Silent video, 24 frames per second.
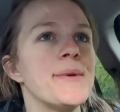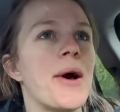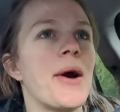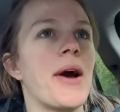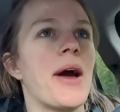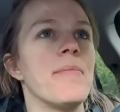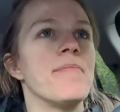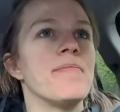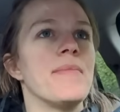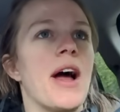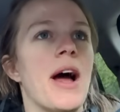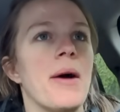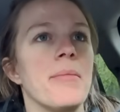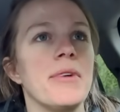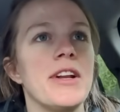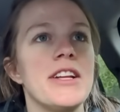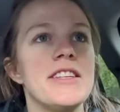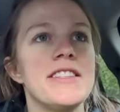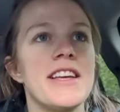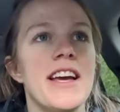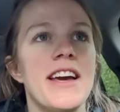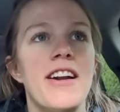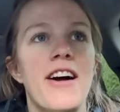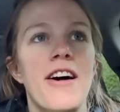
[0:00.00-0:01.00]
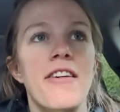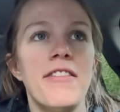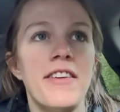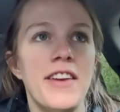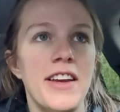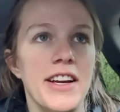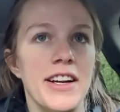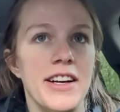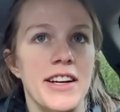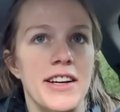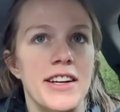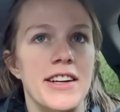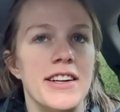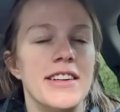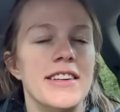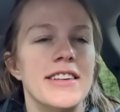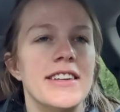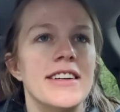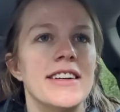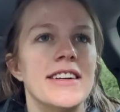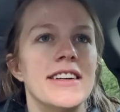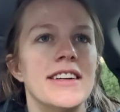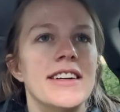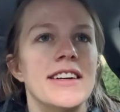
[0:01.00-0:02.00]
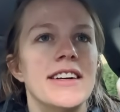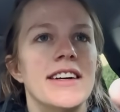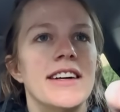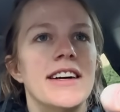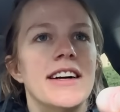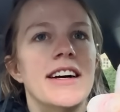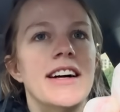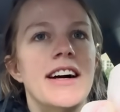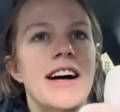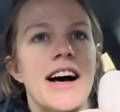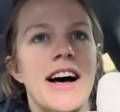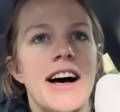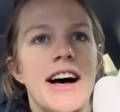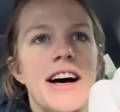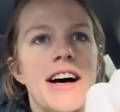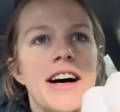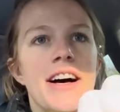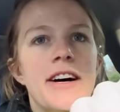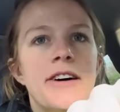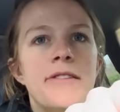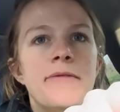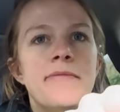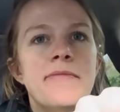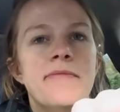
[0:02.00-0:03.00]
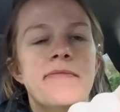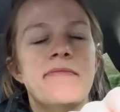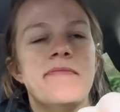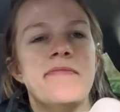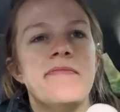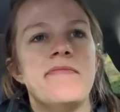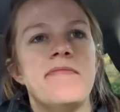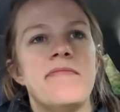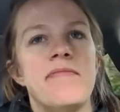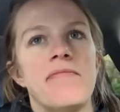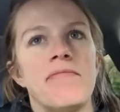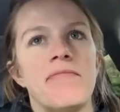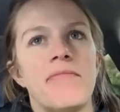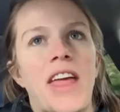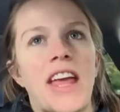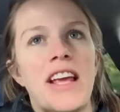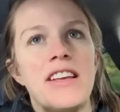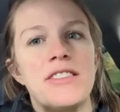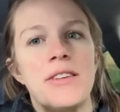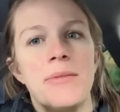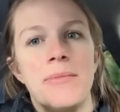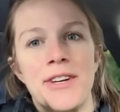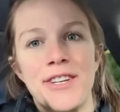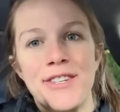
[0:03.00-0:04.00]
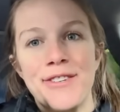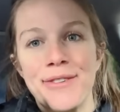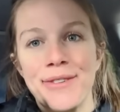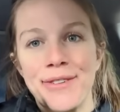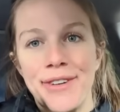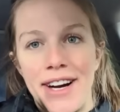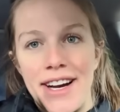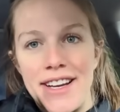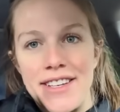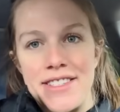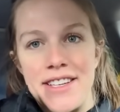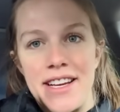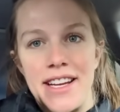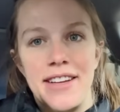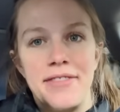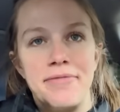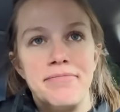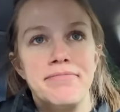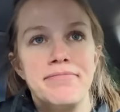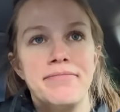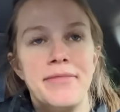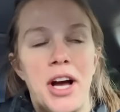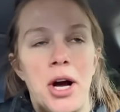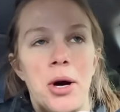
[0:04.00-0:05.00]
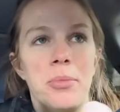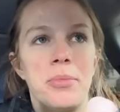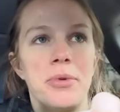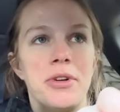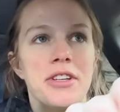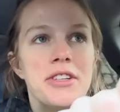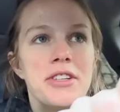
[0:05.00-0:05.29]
okay, I'm gonna sign off here. Um, thanks so much for watching. I hope you're